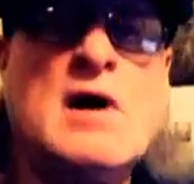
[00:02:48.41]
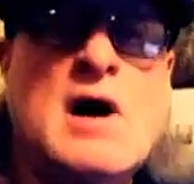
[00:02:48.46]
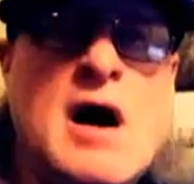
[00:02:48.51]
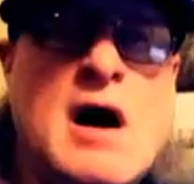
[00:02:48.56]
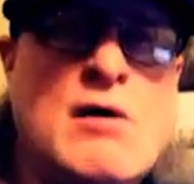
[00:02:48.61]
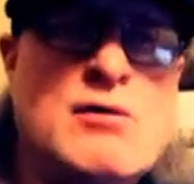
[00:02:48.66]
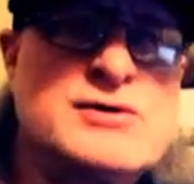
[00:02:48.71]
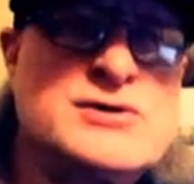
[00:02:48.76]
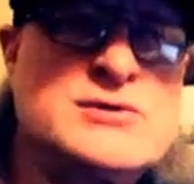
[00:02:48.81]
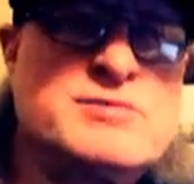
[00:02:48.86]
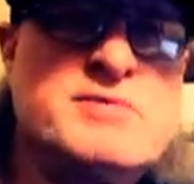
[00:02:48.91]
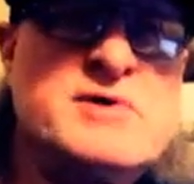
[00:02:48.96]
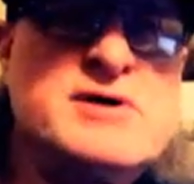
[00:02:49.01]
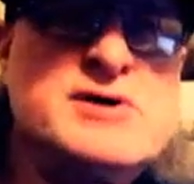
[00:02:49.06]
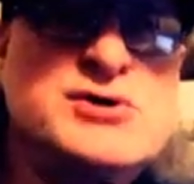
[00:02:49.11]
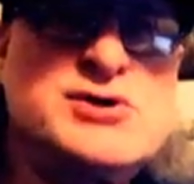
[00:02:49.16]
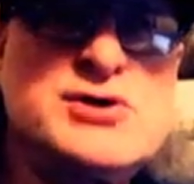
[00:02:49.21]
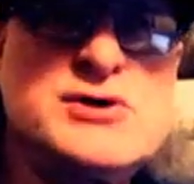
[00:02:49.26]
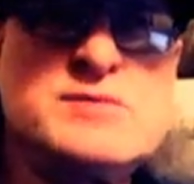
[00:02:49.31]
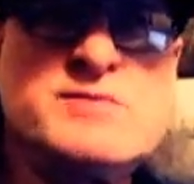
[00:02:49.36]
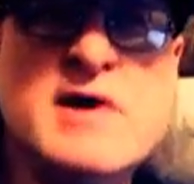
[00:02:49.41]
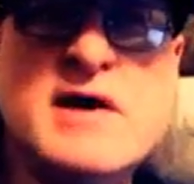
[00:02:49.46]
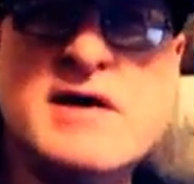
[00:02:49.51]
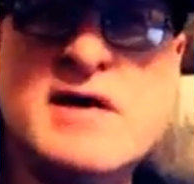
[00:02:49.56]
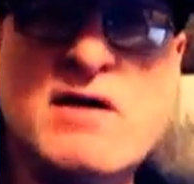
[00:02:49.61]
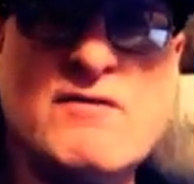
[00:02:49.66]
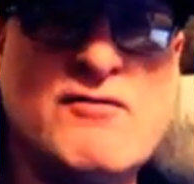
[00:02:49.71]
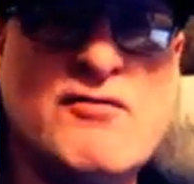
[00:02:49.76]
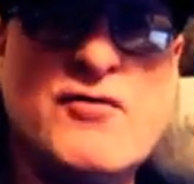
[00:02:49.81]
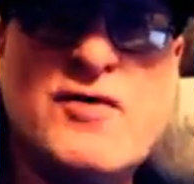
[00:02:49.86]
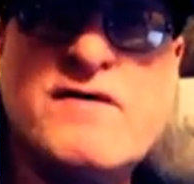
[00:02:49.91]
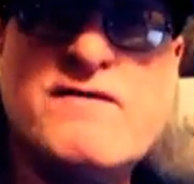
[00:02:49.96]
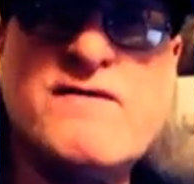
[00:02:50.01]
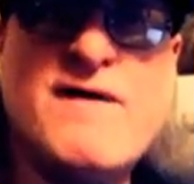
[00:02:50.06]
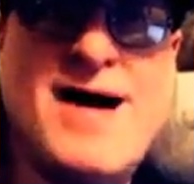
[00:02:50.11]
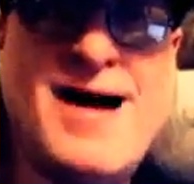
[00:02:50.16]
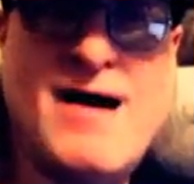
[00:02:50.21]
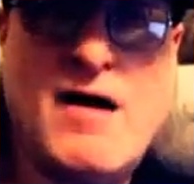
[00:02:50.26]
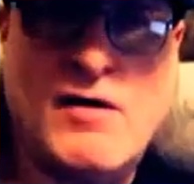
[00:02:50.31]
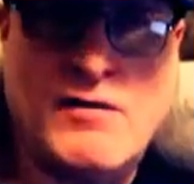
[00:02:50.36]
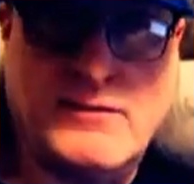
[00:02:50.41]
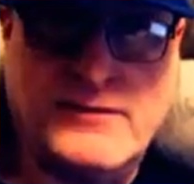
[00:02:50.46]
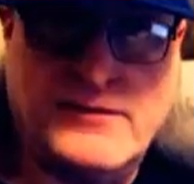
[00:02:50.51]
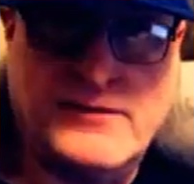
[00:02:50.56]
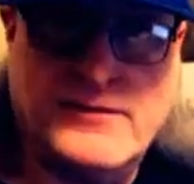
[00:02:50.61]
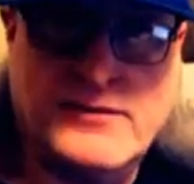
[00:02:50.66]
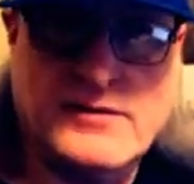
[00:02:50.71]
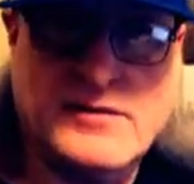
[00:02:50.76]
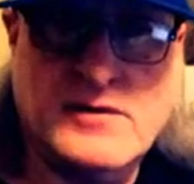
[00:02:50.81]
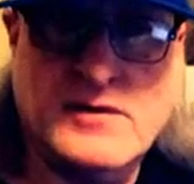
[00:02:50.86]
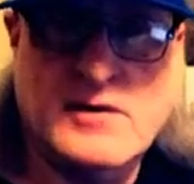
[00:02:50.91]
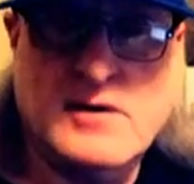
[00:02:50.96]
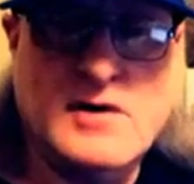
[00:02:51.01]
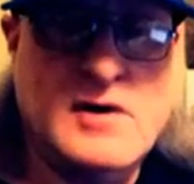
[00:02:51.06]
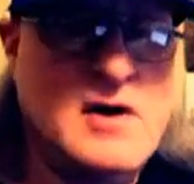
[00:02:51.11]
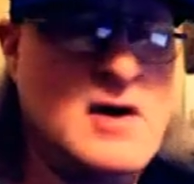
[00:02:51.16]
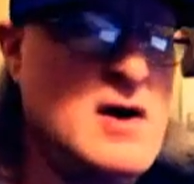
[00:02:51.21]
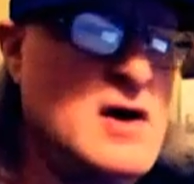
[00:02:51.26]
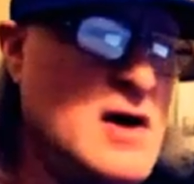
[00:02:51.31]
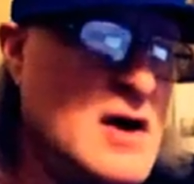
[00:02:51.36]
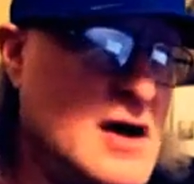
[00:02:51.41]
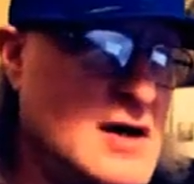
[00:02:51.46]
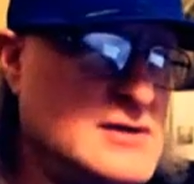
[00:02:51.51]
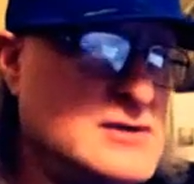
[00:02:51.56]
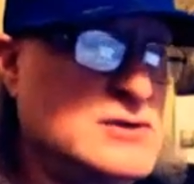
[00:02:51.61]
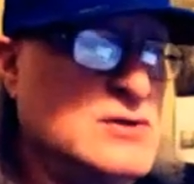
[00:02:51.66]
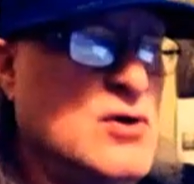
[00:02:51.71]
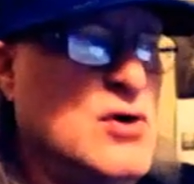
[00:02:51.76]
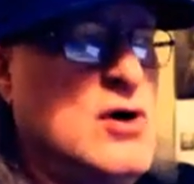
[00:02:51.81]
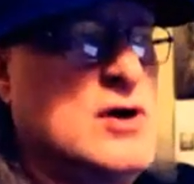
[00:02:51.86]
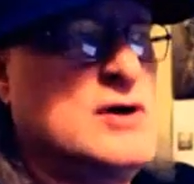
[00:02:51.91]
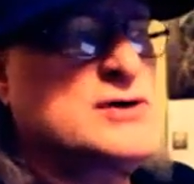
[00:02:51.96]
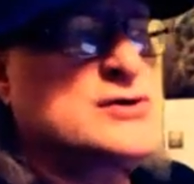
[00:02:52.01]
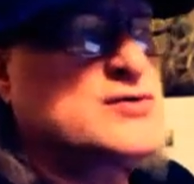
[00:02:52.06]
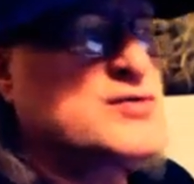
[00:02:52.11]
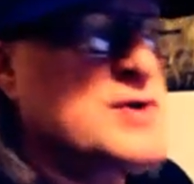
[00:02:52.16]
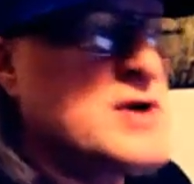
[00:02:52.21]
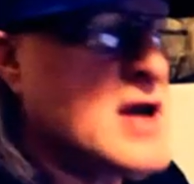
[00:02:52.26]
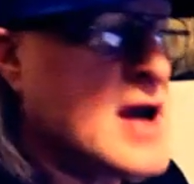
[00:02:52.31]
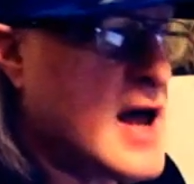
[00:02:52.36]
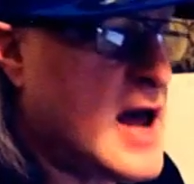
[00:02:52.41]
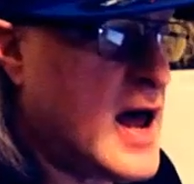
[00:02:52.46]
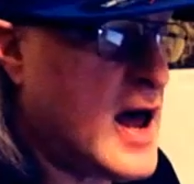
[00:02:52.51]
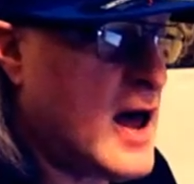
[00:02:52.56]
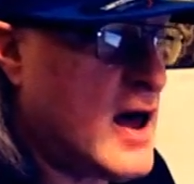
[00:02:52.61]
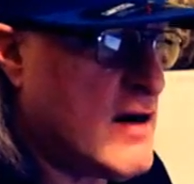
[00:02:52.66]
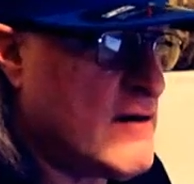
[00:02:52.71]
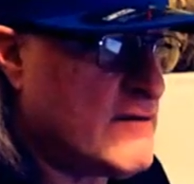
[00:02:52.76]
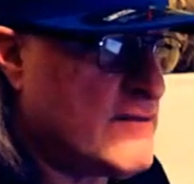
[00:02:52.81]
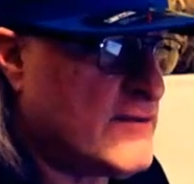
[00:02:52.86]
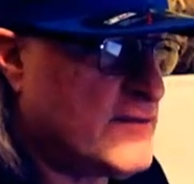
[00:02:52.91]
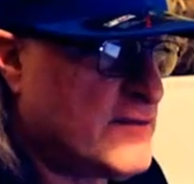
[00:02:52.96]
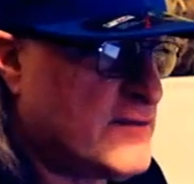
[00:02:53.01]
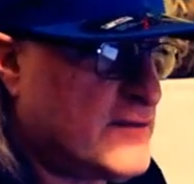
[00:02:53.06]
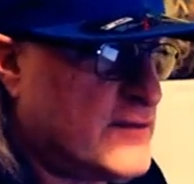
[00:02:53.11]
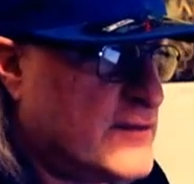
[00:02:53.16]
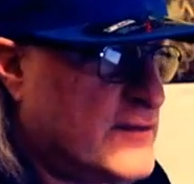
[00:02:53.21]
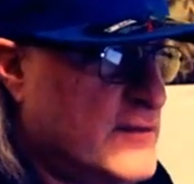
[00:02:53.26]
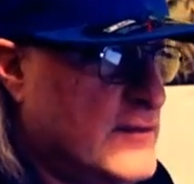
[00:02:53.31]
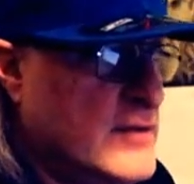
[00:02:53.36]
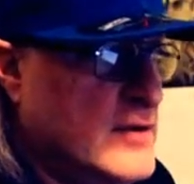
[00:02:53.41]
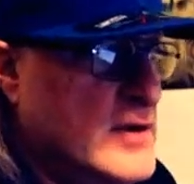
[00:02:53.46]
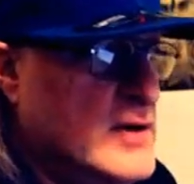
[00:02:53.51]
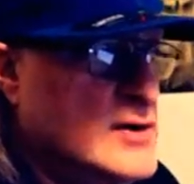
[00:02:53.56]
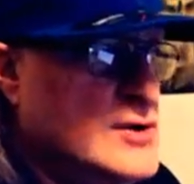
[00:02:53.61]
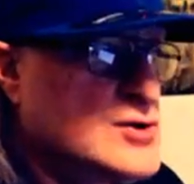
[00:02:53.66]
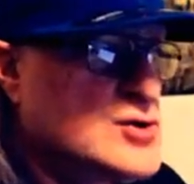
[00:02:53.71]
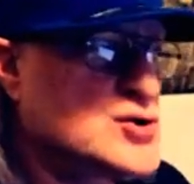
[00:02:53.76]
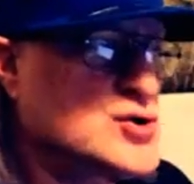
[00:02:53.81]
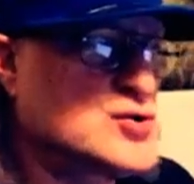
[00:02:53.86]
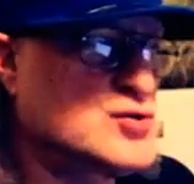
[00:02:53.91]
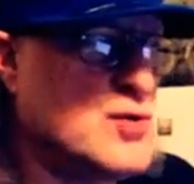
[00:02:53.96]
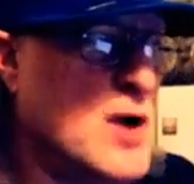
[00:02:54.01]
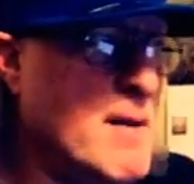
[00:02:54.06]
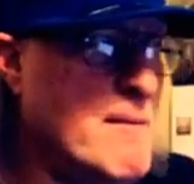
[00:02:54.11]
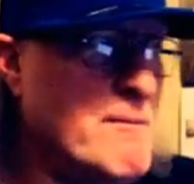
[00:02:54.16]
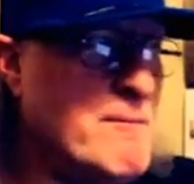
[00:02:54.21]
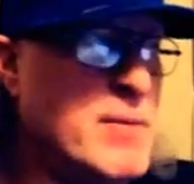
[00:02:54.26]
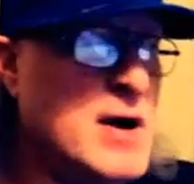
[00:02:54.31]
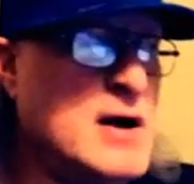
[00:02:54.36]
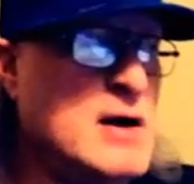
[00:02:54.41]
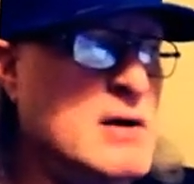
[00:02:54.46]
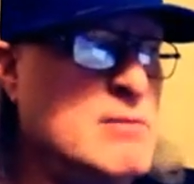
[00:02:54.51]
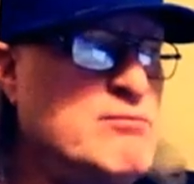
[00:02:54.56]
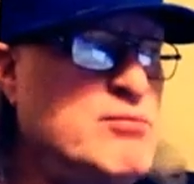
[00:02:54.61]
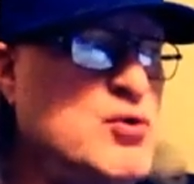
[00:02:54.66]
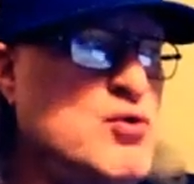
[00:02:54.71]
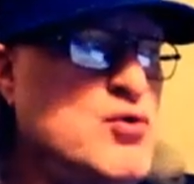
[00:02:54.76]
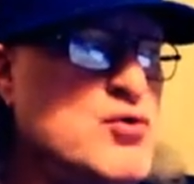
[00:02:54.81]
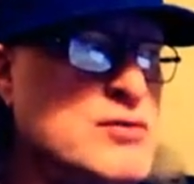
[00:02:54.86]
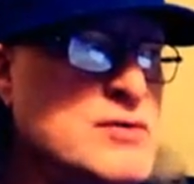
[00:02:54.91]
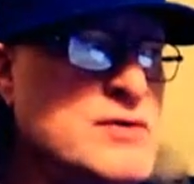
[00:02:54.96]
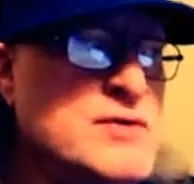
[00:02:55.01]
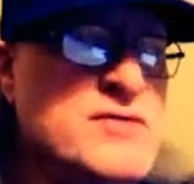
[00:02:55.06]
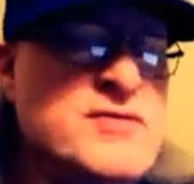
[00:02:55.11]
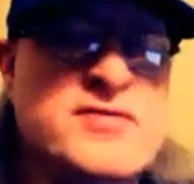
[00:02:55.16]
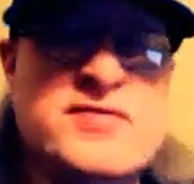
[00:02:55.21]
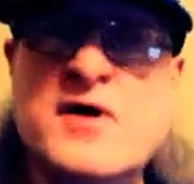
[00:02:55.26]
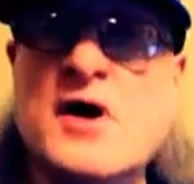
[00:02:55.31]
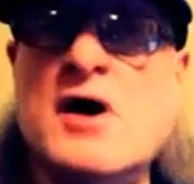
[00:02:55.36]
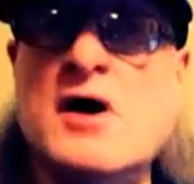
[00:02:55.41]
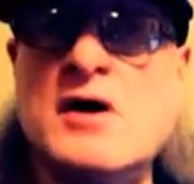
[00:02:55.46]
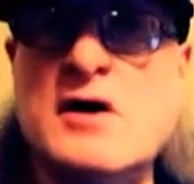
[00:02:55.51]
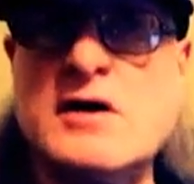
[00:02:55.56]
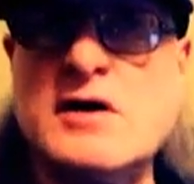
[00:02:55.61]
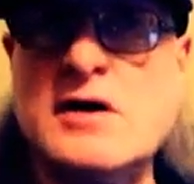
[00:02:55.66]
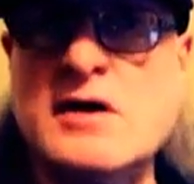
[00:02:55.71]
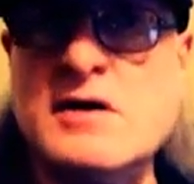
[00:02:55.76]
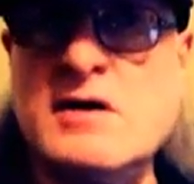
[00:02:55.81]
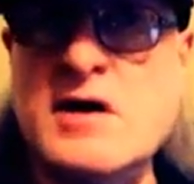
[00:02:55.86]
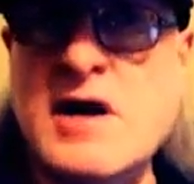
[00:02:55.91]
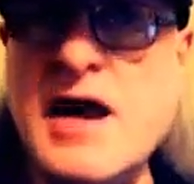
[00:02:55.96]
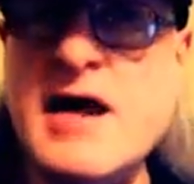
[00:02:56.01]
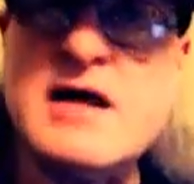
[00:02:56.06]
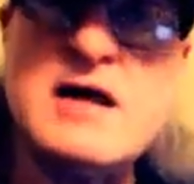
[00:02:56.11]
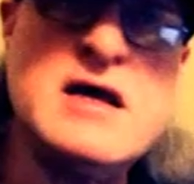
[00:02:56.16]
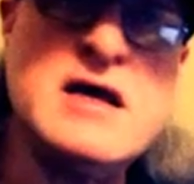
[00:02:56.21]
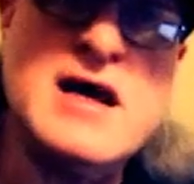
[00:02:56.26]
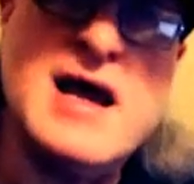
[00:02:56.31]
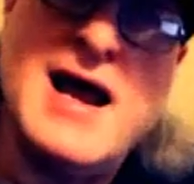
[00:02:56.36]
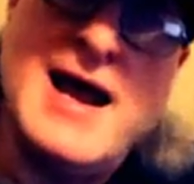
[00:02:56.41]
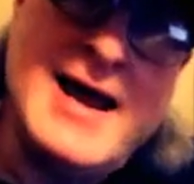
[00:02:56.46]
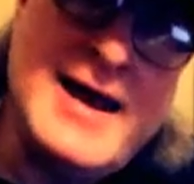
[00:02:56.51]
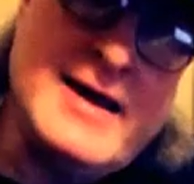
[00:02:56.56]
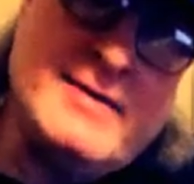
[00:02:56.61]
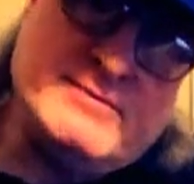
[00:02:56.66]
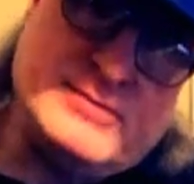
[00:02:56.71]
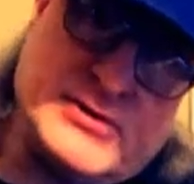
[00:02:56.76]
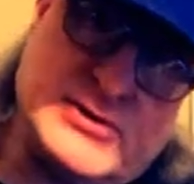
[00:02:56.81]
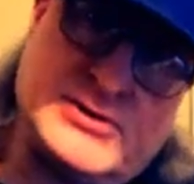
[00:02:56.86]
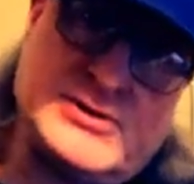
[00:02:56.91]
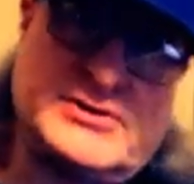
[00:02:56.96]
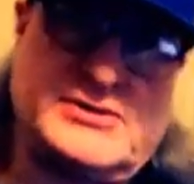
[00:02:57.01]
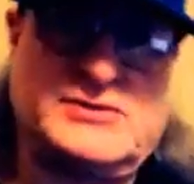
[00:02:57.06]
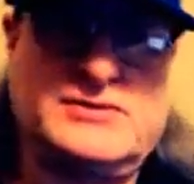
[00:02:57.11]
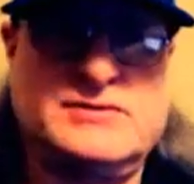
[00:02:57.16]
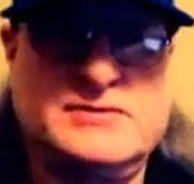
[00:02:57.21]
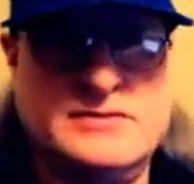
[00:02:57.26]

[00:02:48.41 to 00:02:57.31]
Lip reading: Our species may never evolve as long as we have Trump, Putin, thug, naked apes